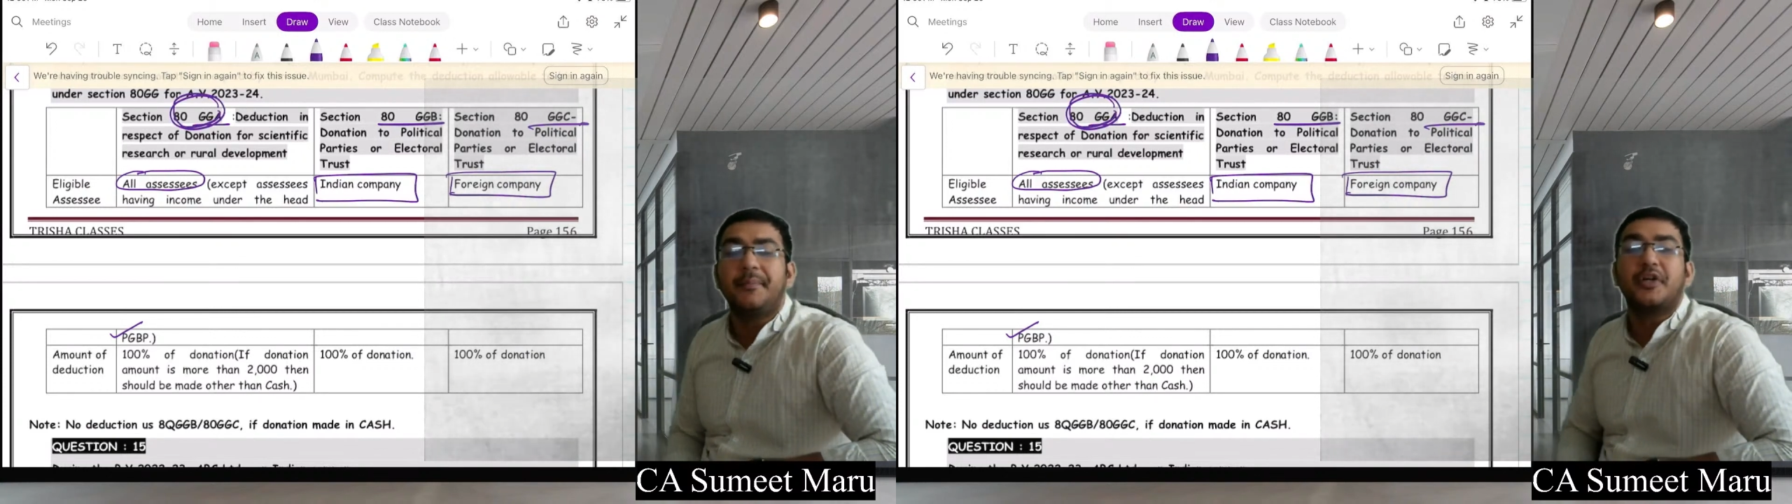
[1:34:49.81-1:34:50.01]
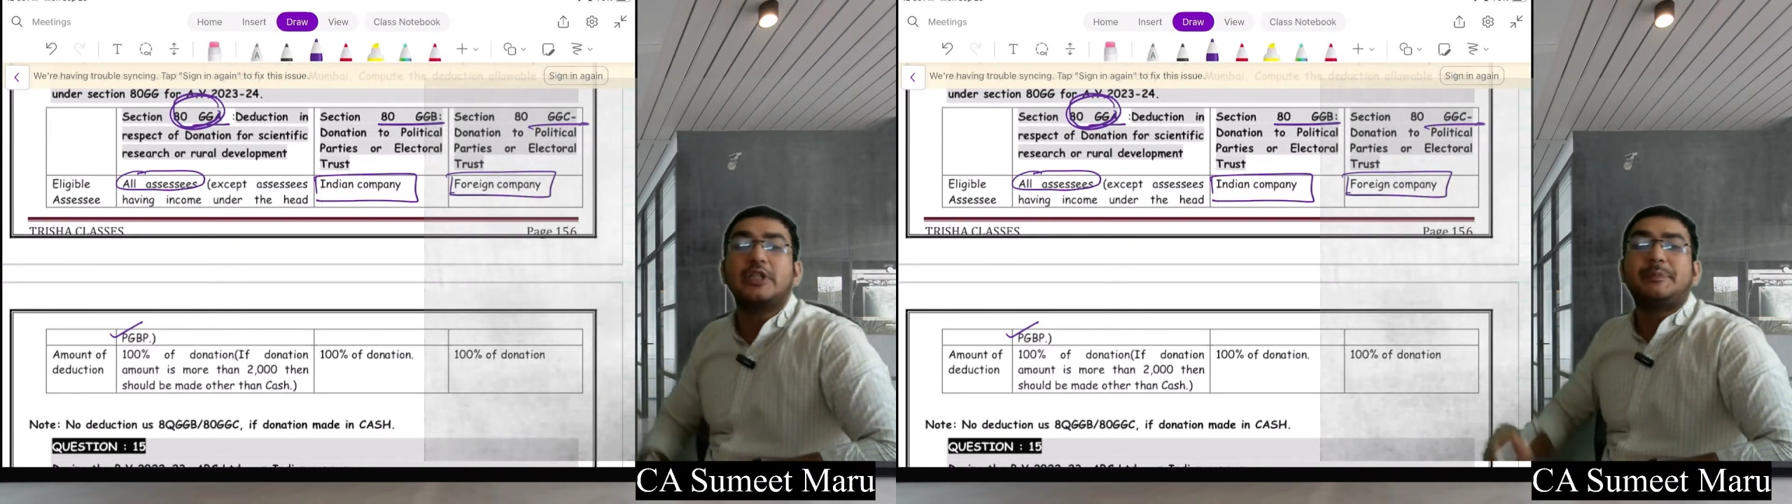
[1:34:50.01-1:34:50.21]

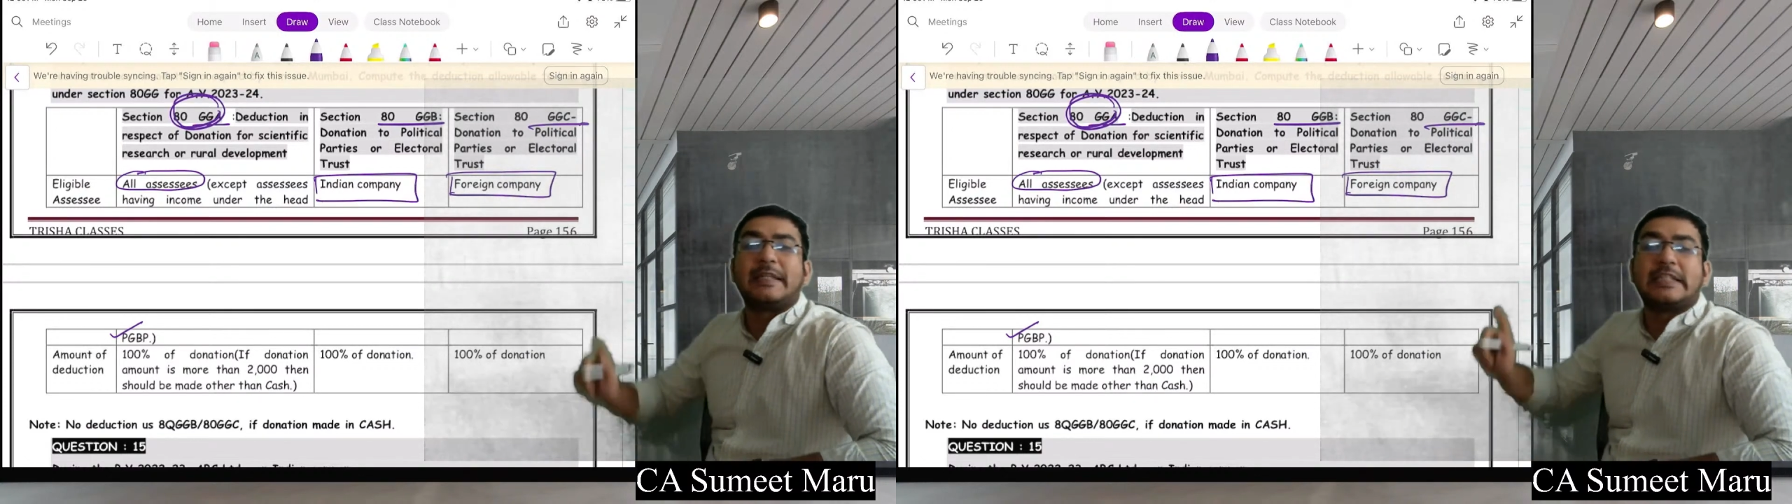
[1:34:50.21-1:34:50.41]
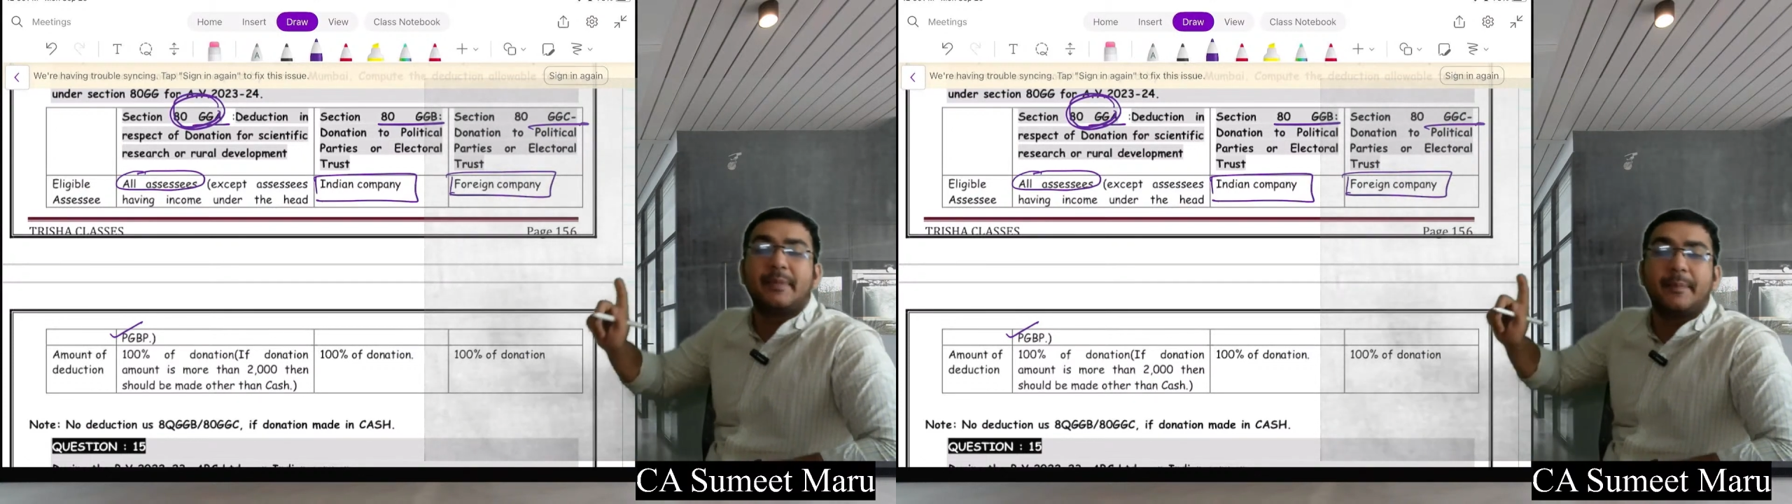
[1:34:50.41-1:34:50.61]
Because
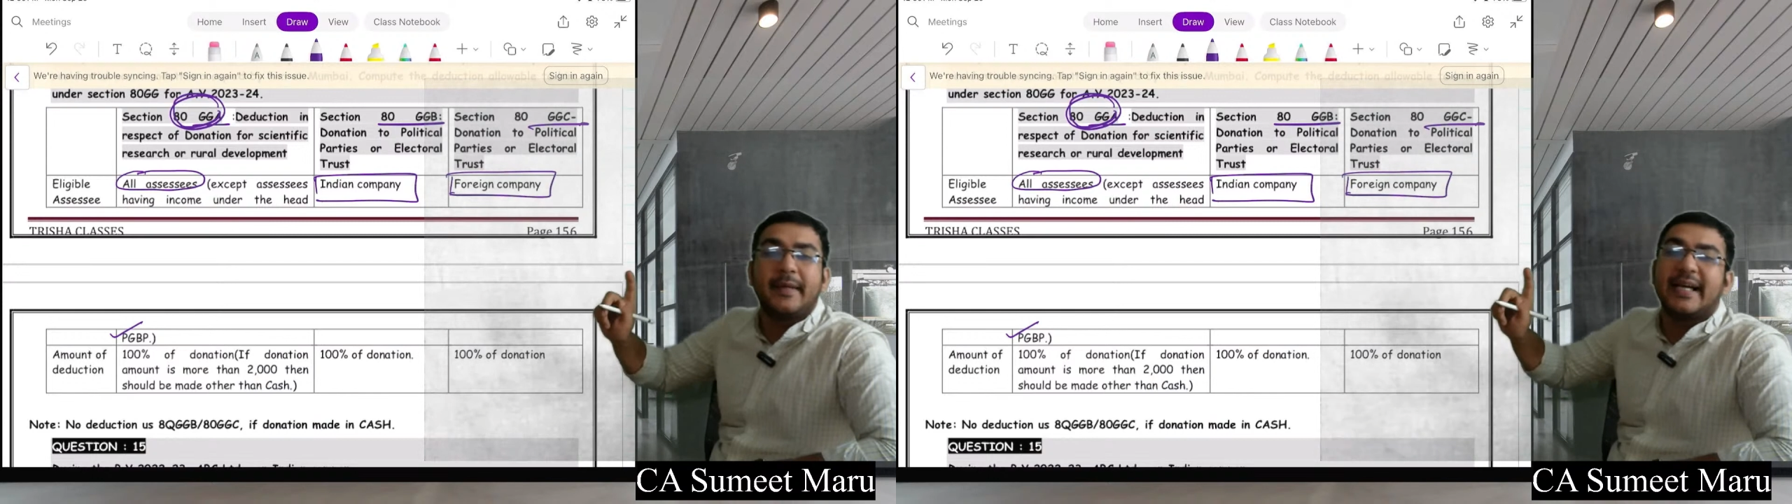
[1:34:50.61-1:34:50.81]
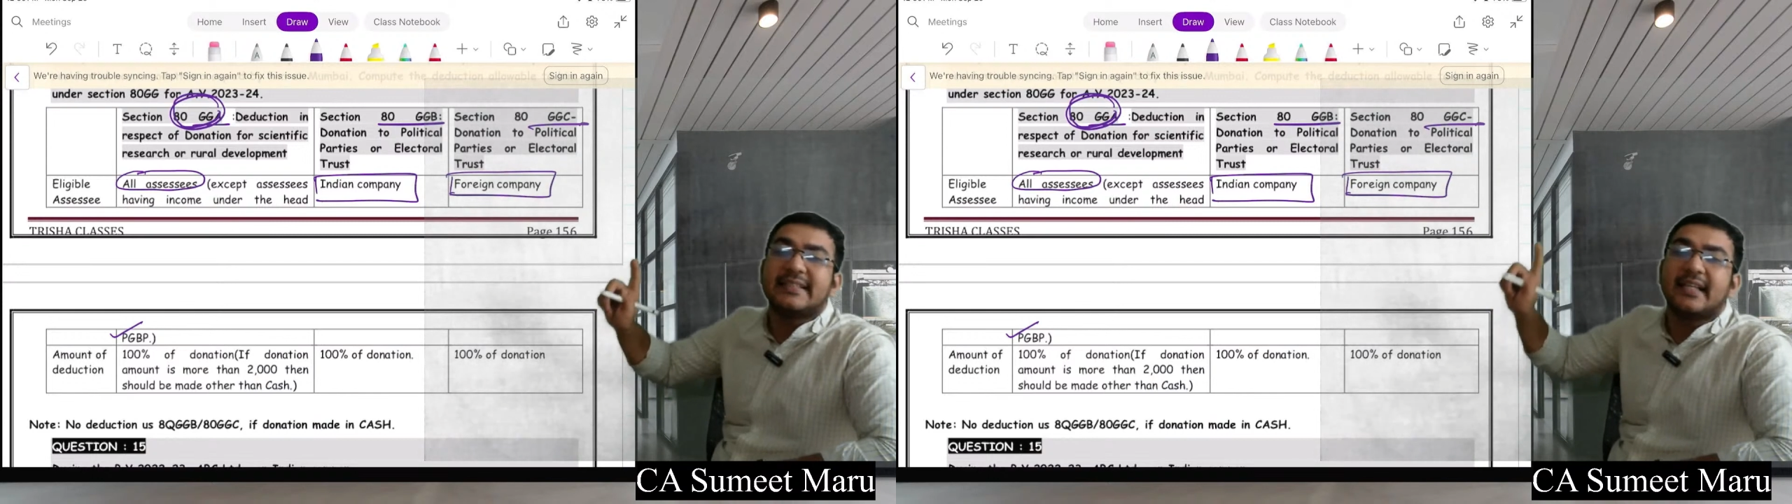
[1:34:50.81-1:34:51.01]
PGBP
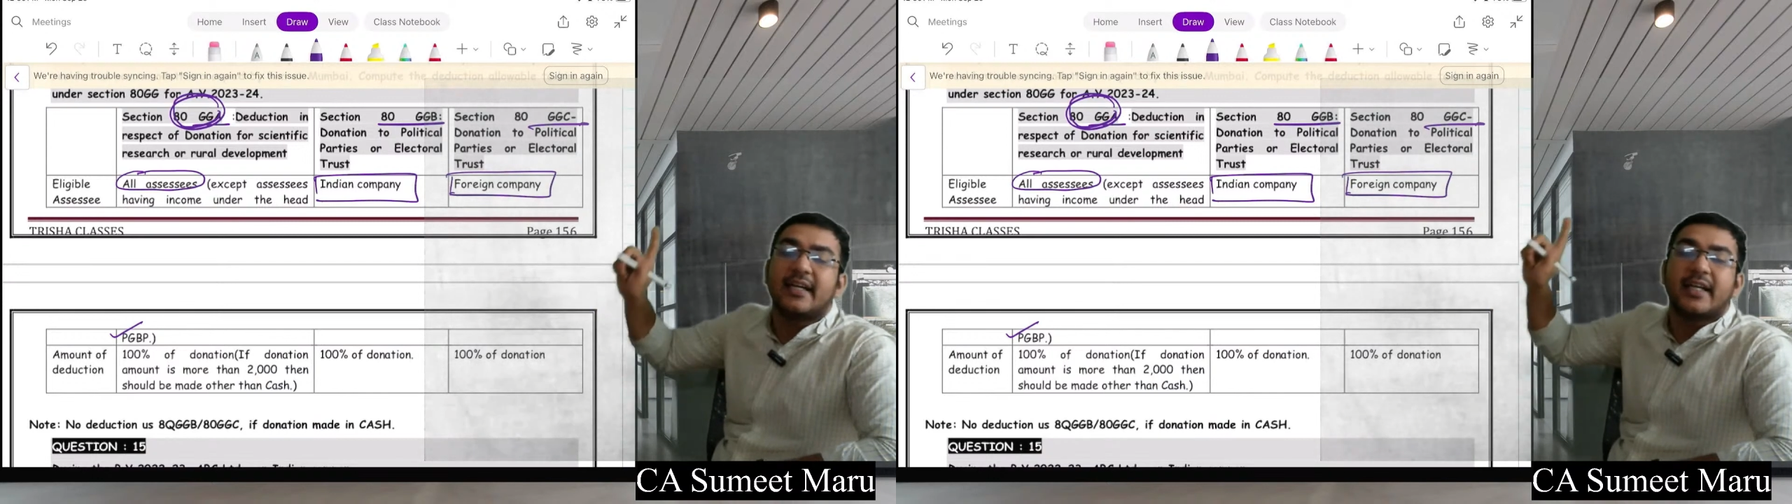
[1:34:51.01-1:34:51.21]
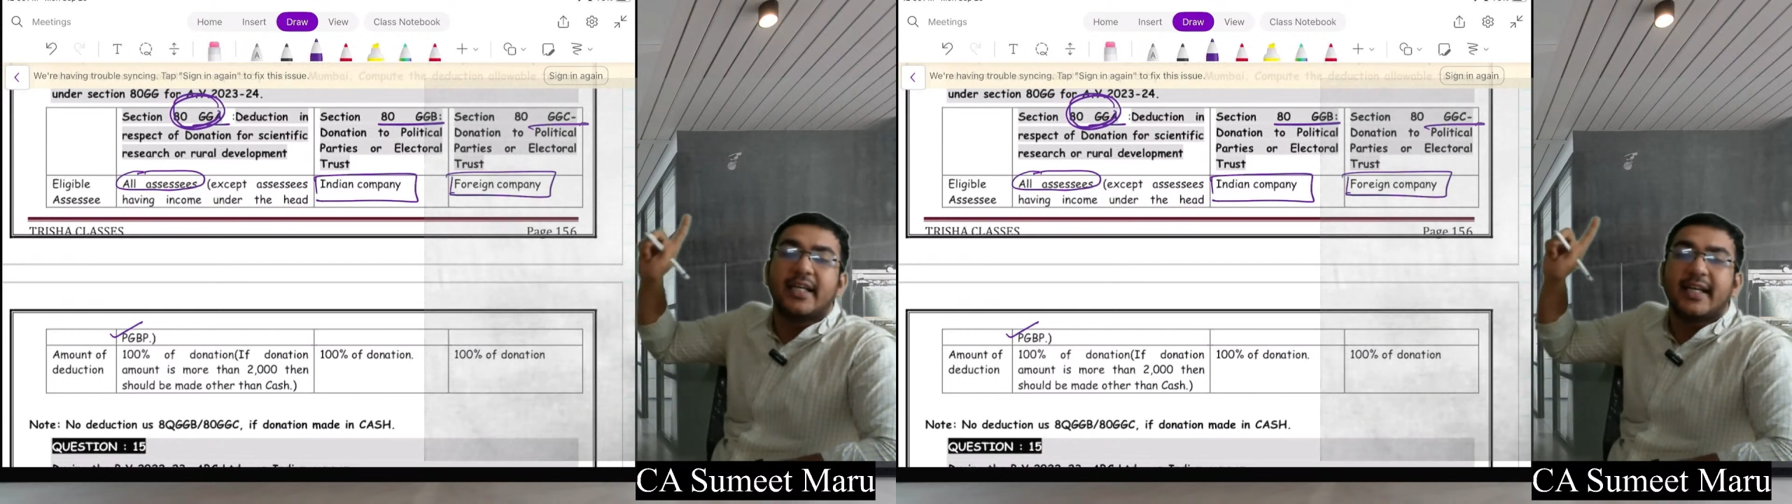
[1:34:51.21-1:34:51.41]
guys are
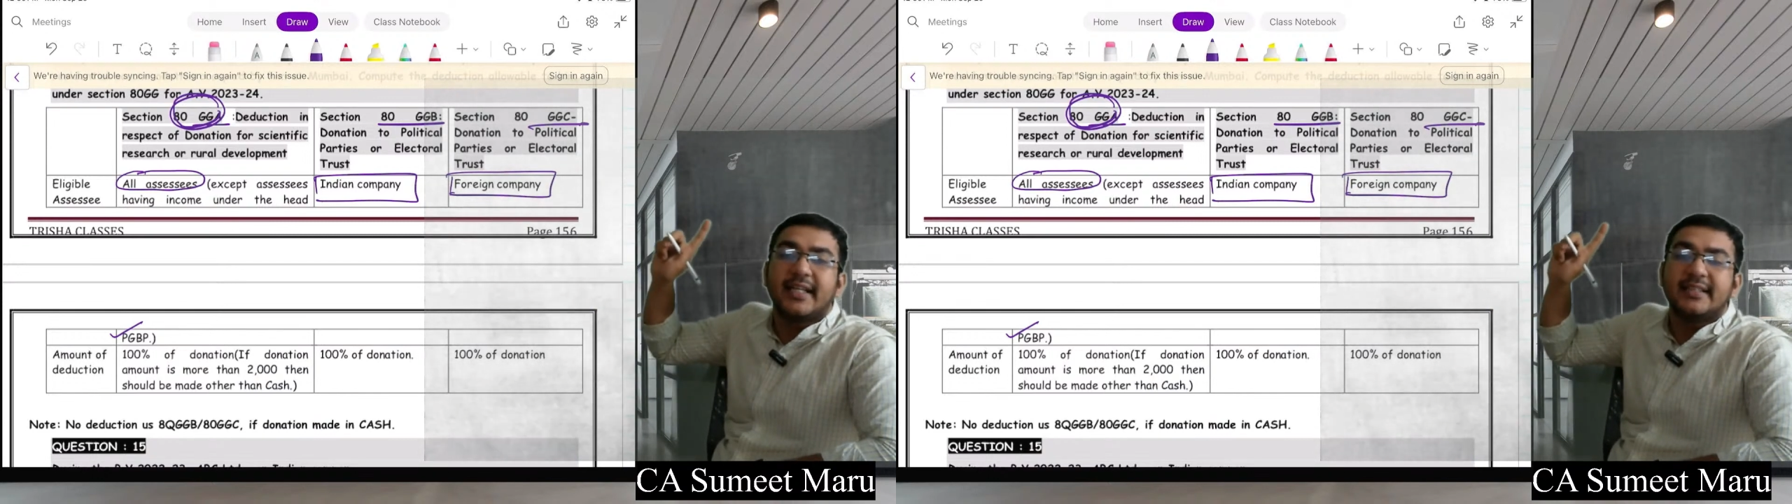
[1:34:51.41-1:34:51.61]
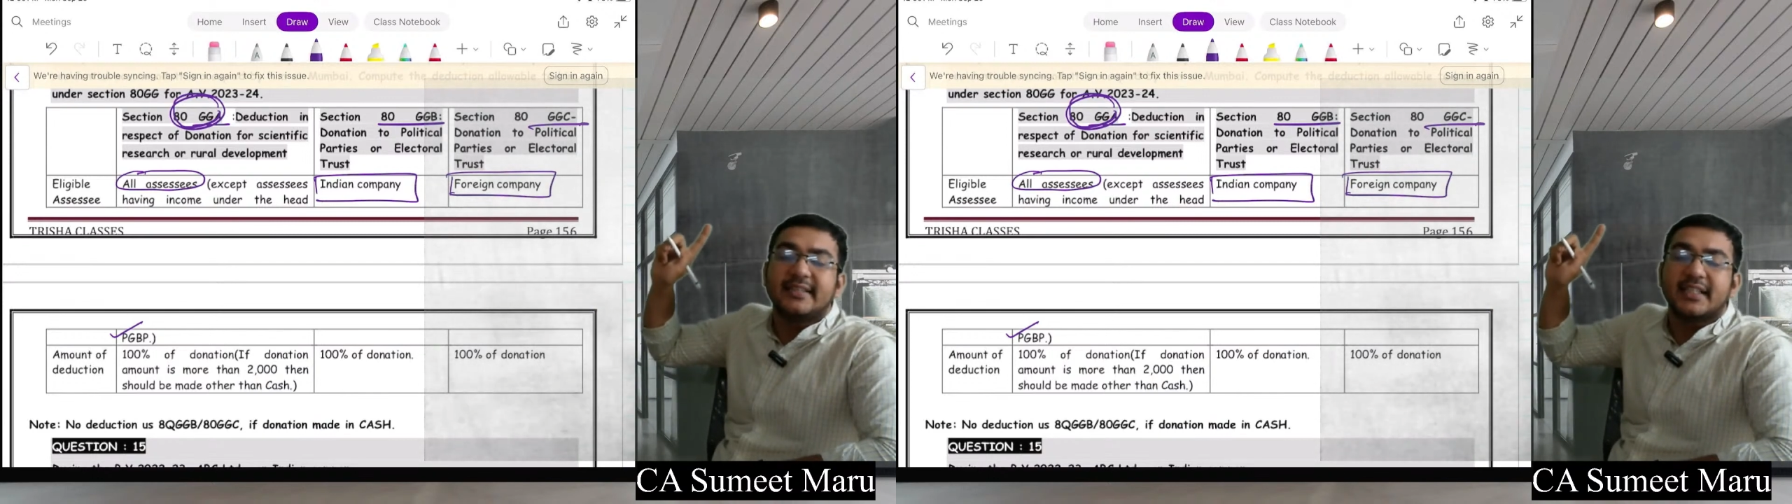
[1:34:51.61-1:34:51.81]
already getting